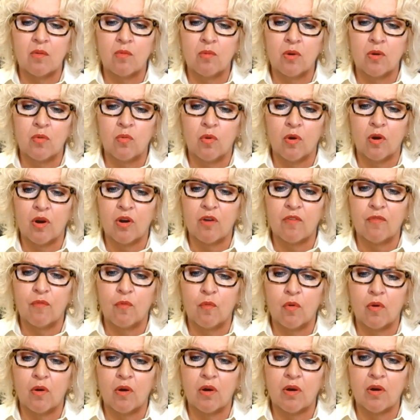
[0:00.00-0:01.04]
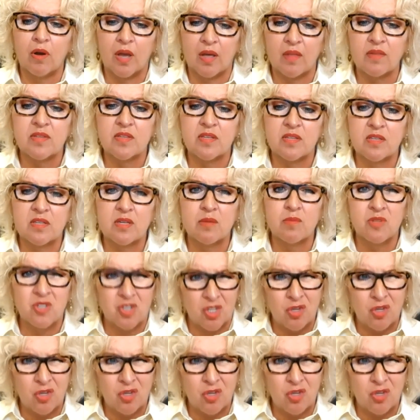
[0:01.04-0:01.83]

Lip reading: would work for health systems?